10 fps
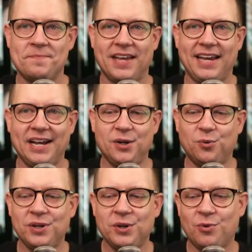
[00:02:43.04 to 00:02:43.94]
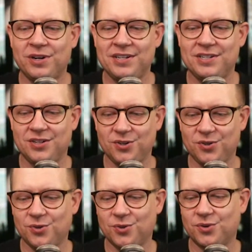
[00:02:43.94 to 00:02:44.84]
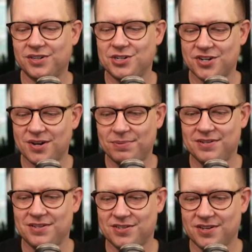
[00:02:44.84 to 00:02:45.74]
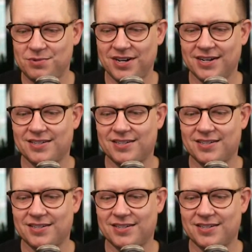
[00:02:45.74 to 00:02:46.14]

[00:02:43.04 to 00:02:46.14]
And we wanted to jump into subjects